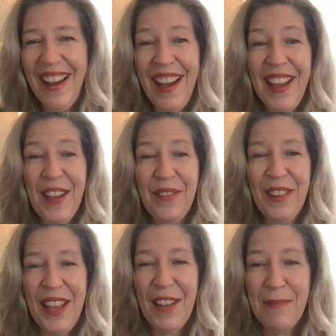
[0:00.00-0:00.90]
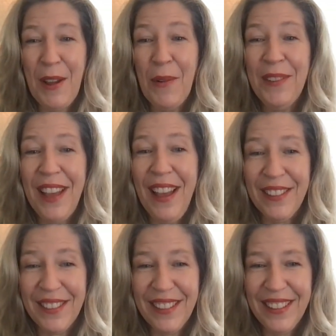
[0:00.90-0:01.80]
I have my own
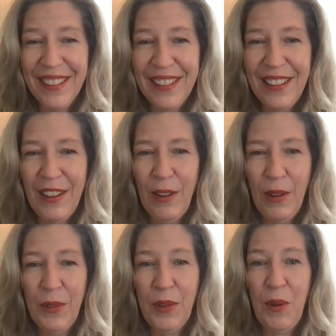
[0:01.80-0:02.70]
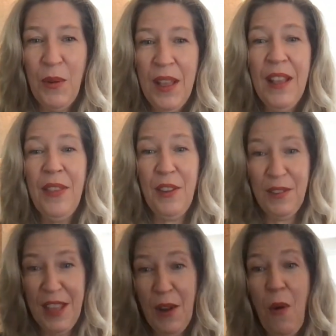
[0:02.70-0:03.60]
desk, so there's
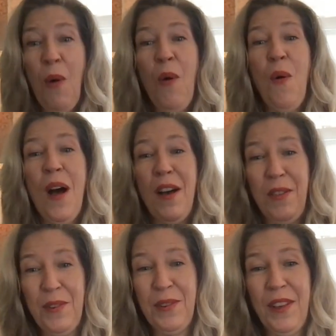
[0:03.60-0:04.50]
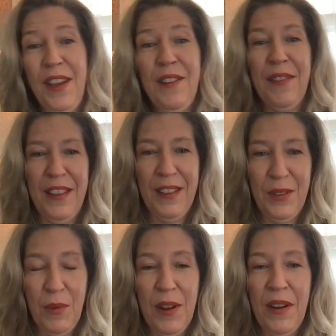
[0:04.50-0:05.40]
that whole other side of
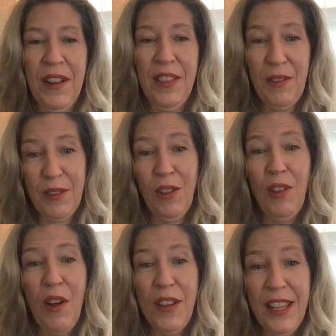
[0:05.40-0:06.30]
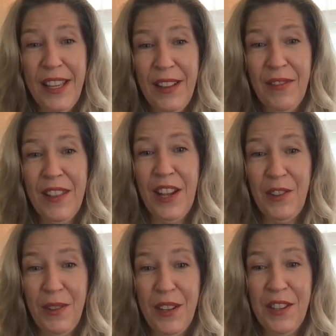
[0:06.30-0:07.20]
this where there's a longing for that
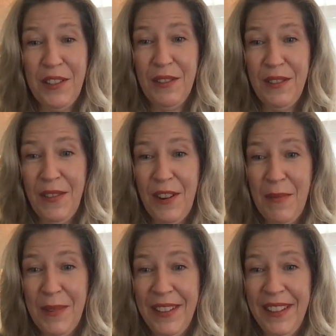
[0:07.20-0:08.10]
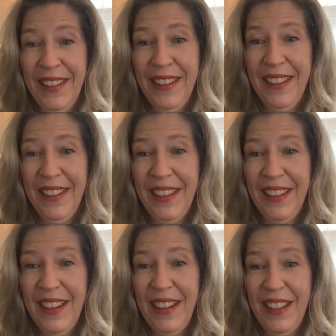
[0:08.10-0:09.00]
traditional environment
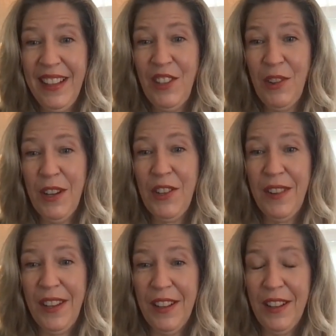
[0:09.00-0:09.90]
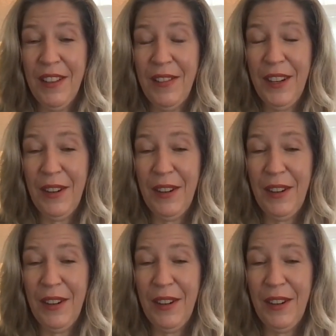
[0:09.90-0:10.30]
and a treasuring of it